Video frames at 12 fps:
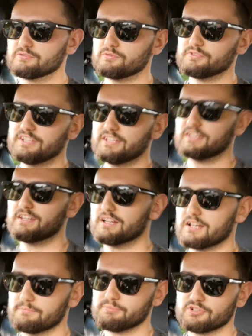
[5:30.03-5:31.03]
or the
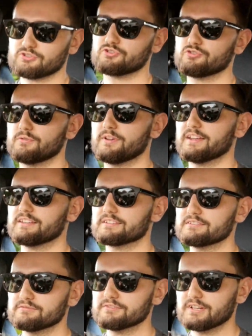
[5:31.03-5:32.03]
Peugeot
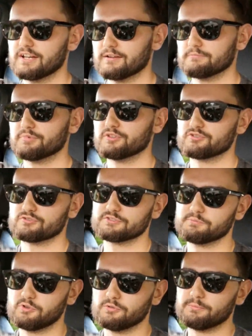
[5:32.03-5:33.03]
208 Peugeot
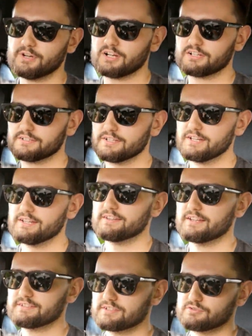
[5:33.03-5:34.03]
Sport mark.
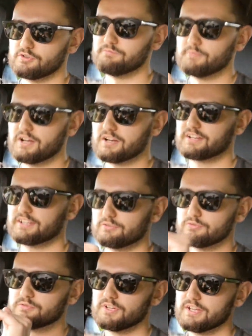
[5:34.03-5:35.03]
That's the sort of market
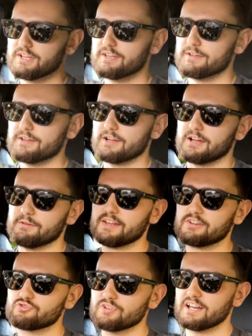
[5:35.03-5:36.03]
or
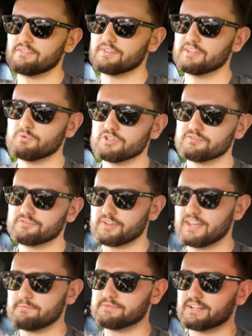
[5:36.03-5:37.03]
entry level they would have
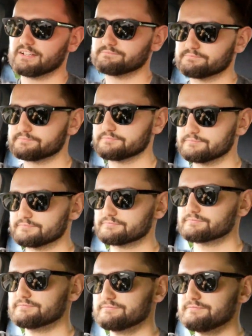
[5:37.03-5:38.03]
aimed at.
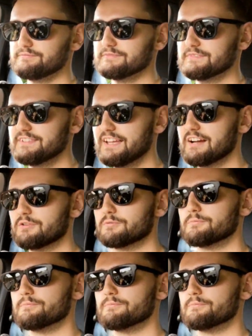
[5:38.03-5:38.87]
Now,